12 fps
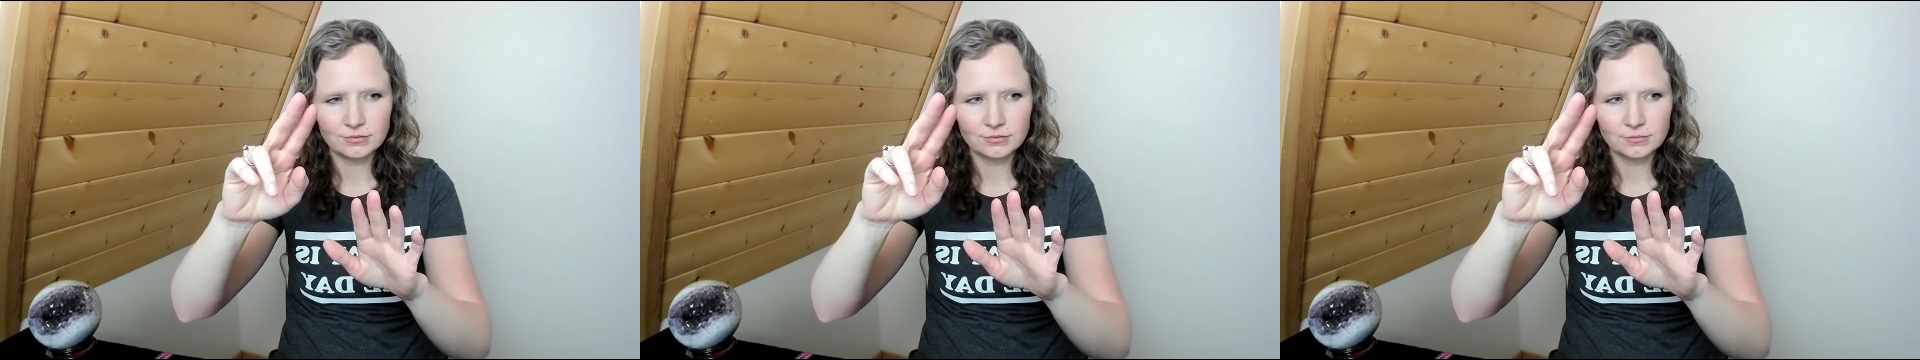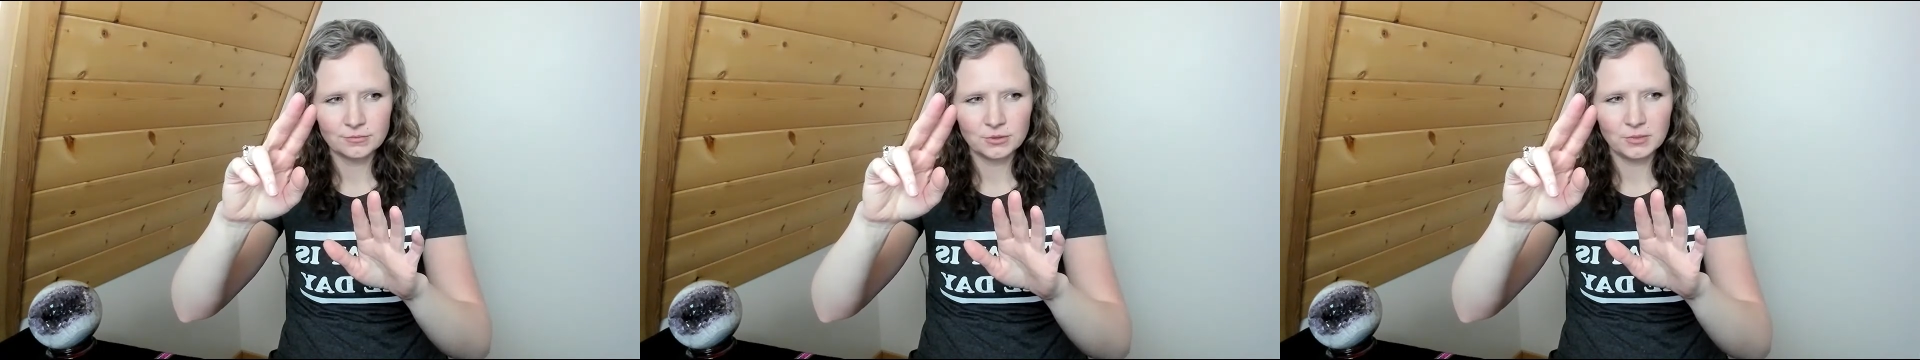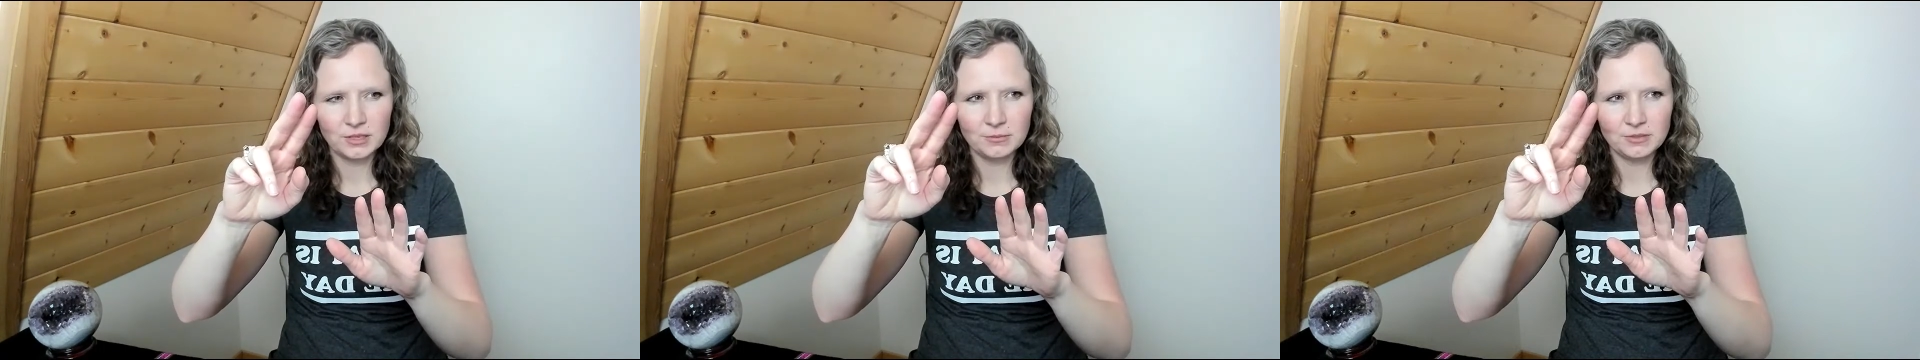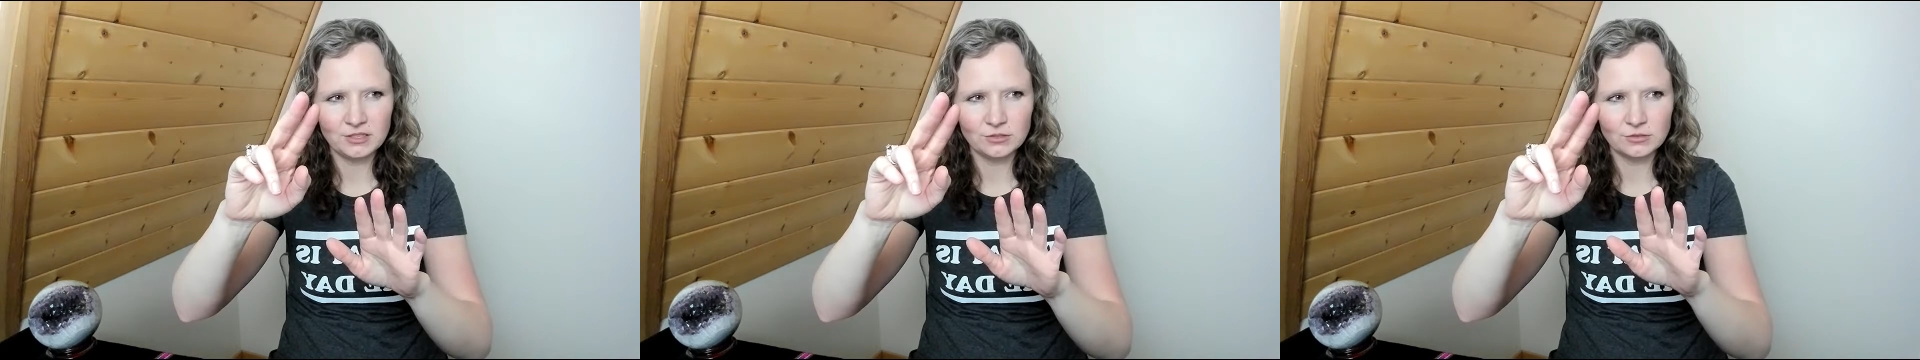but
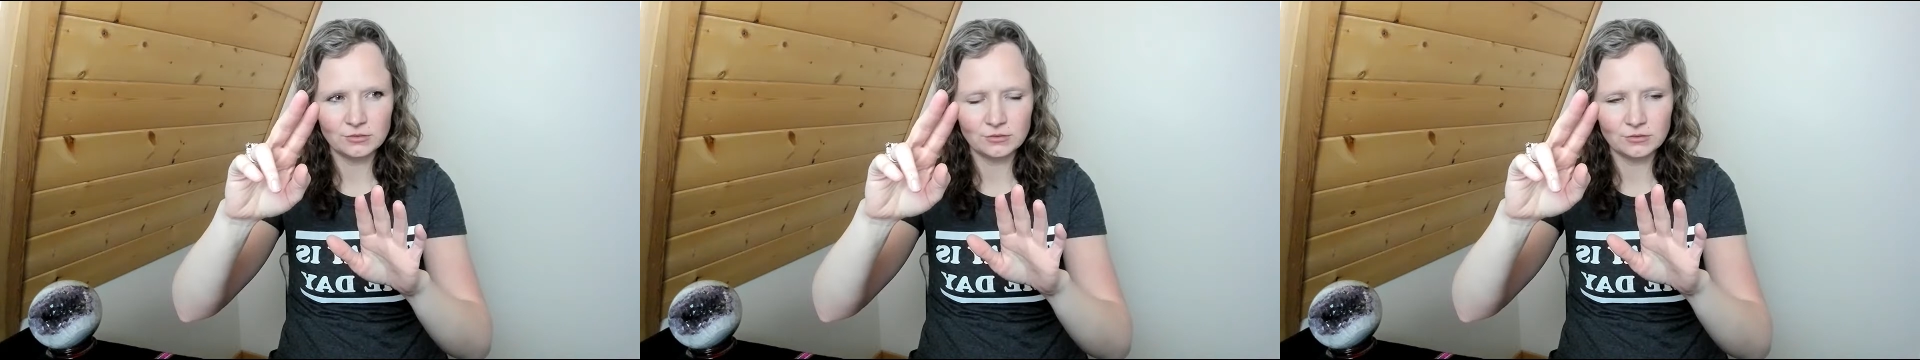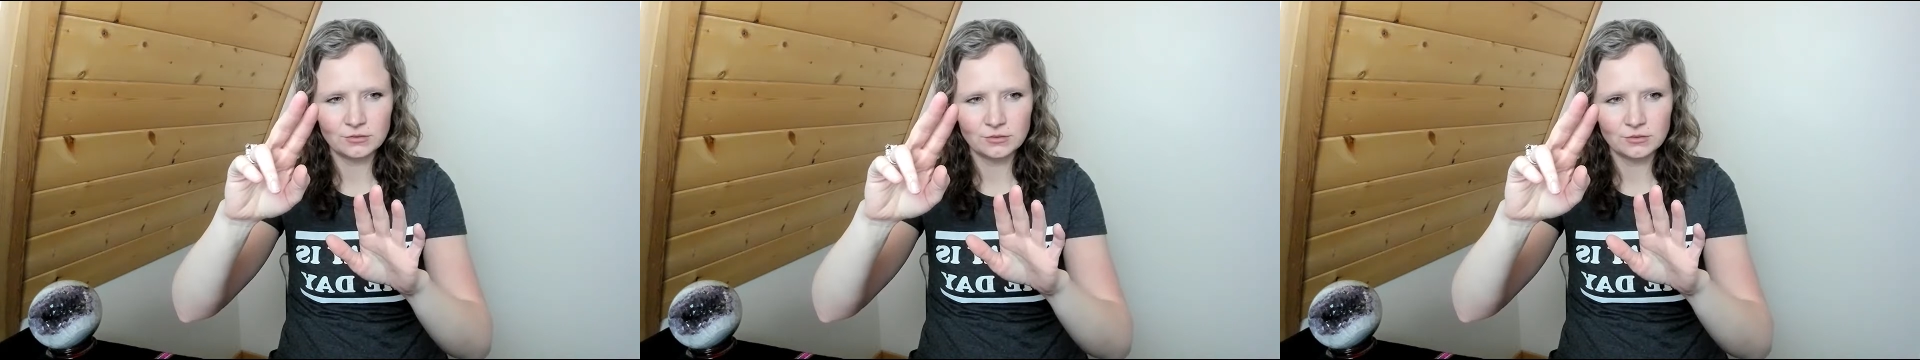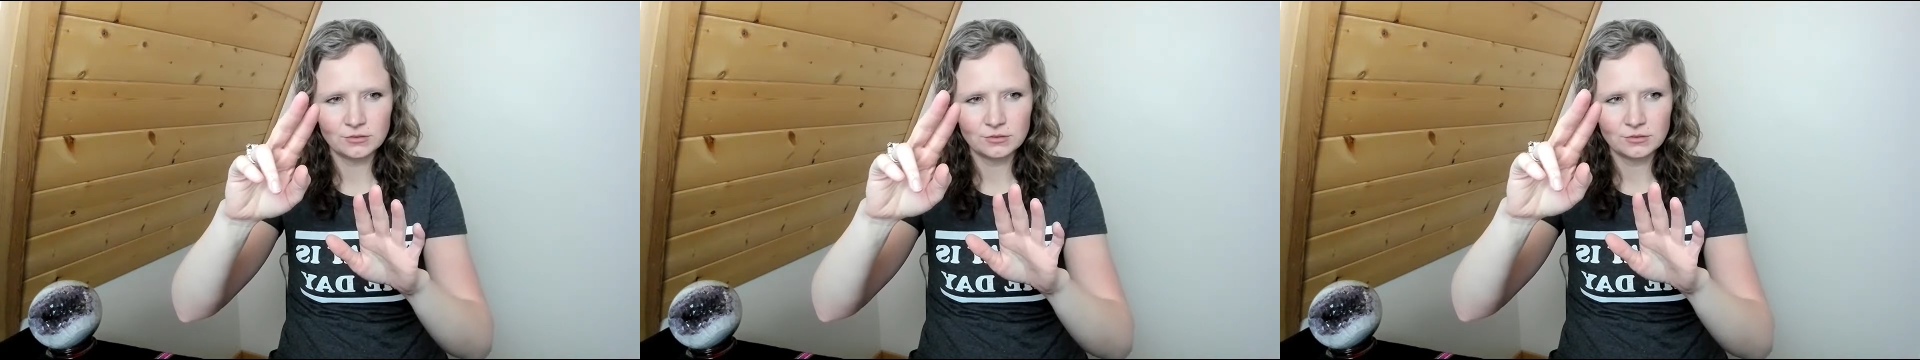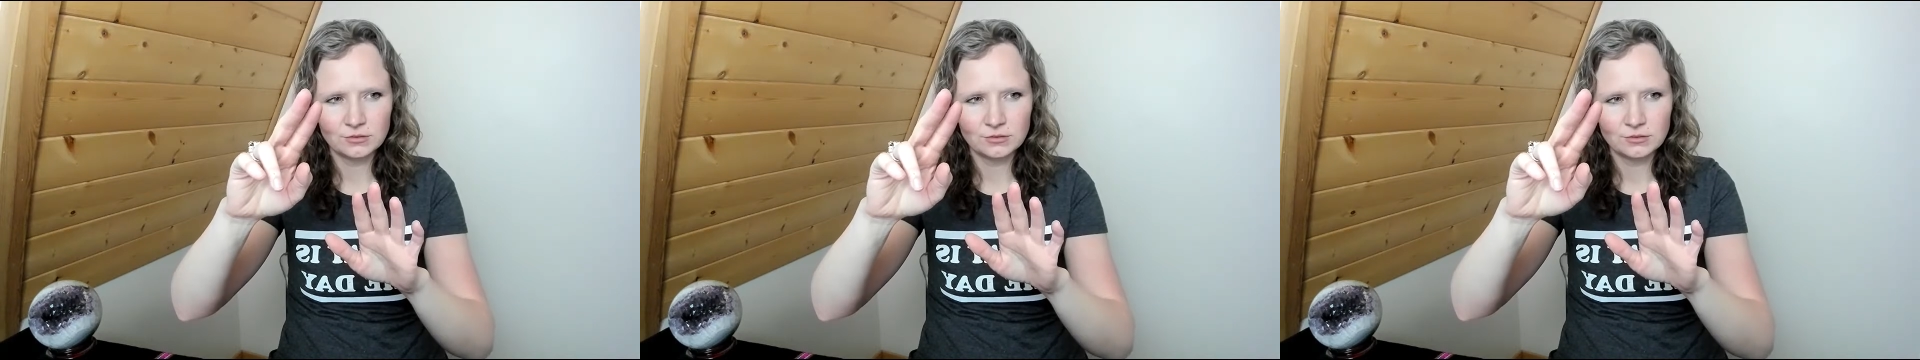maybe you,
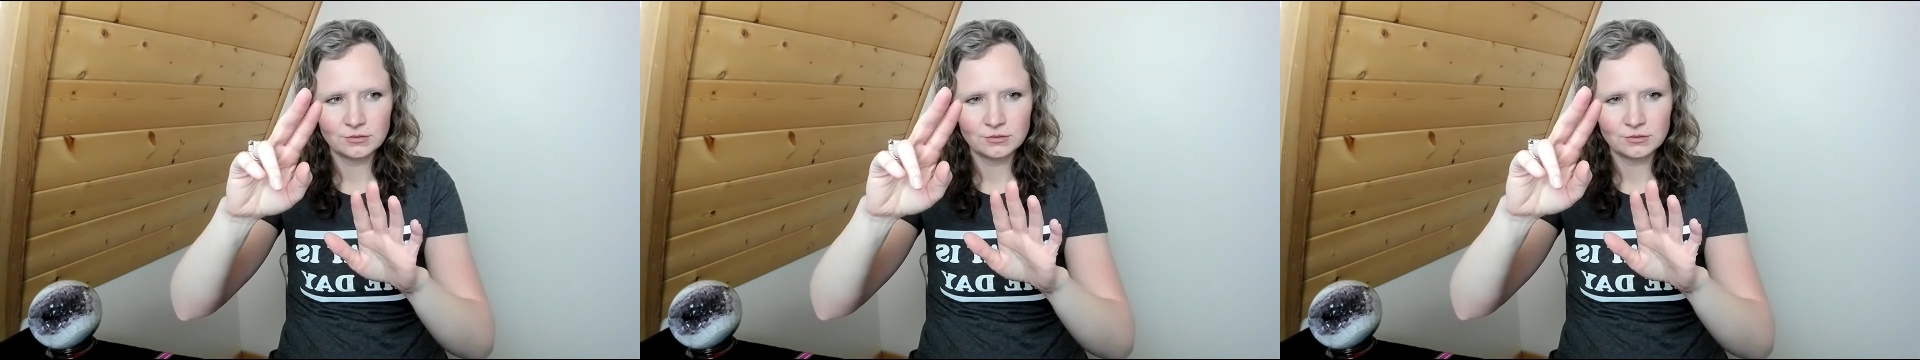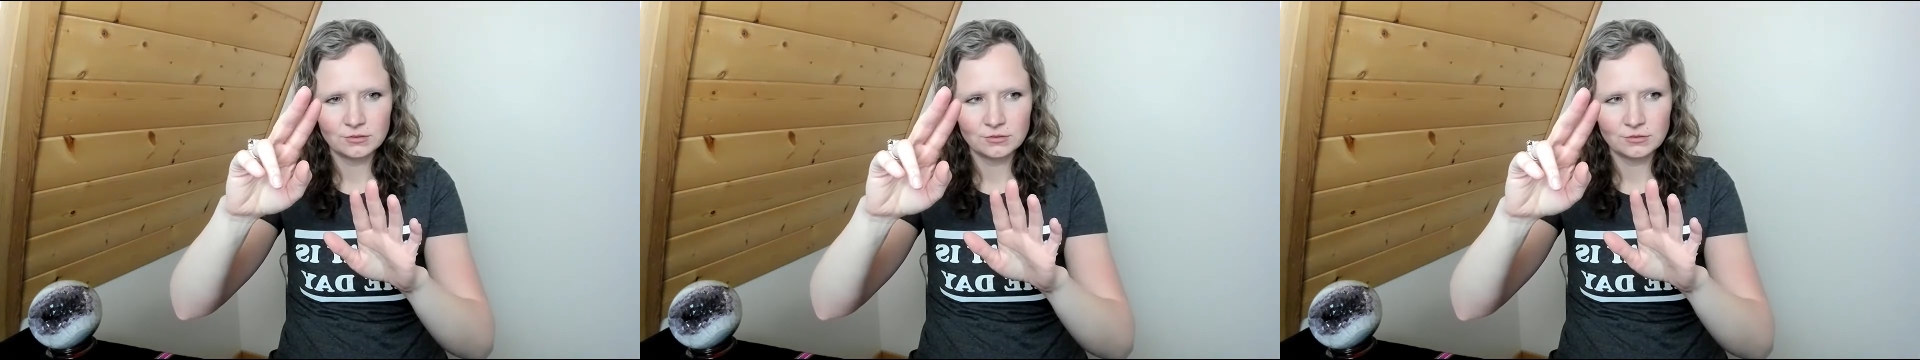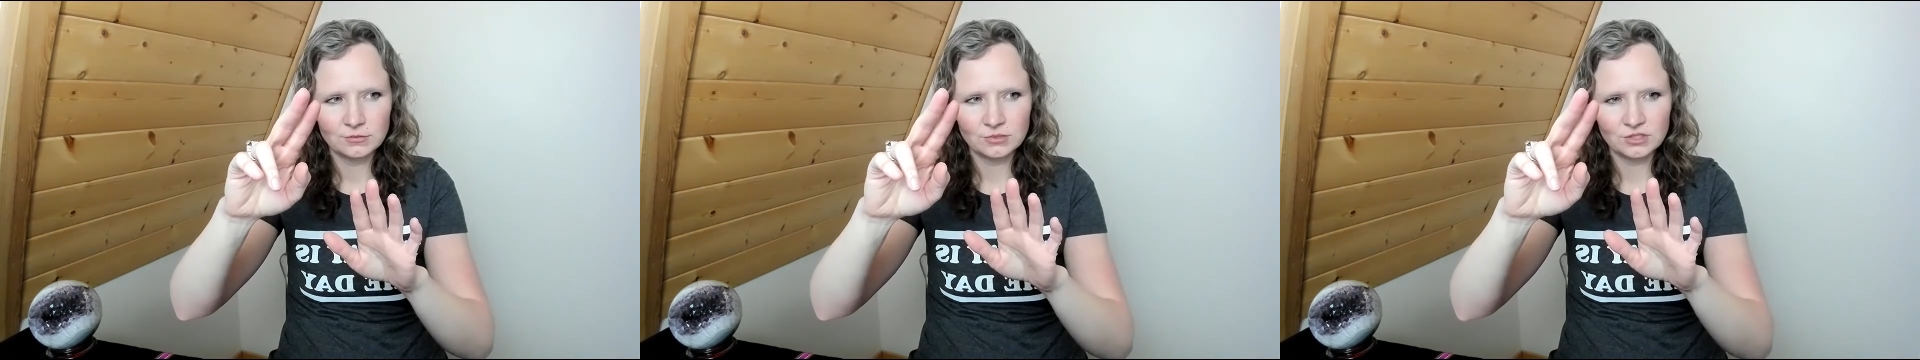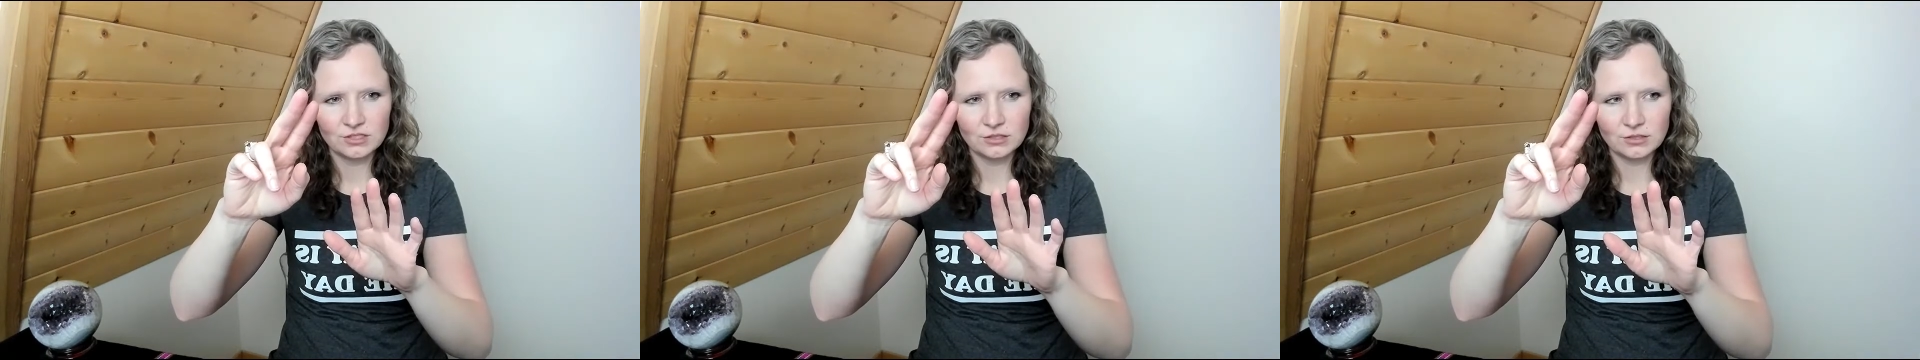I'm
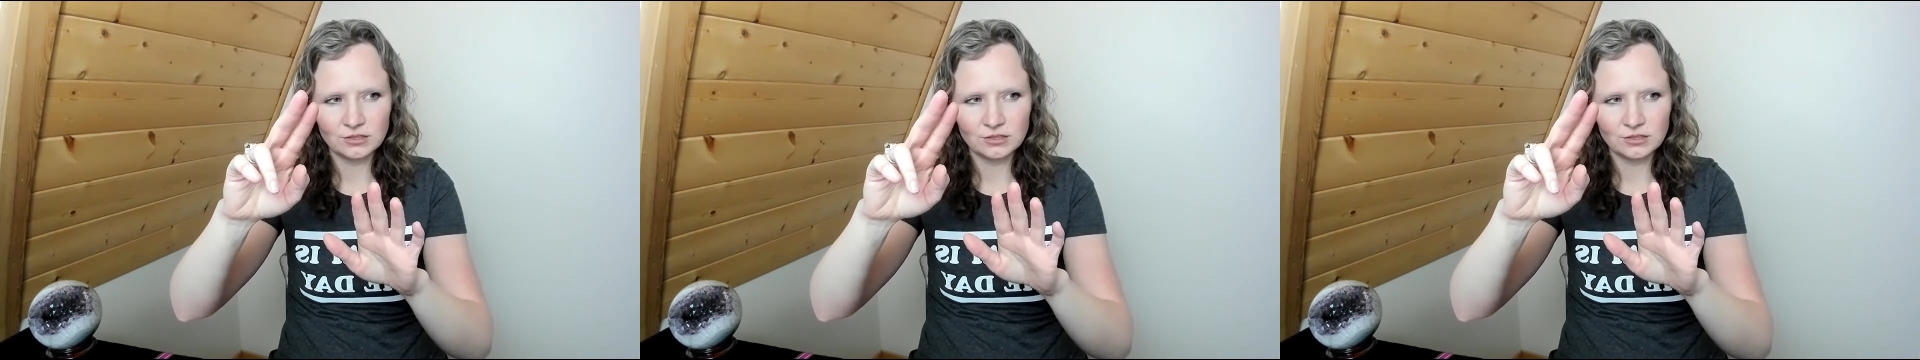still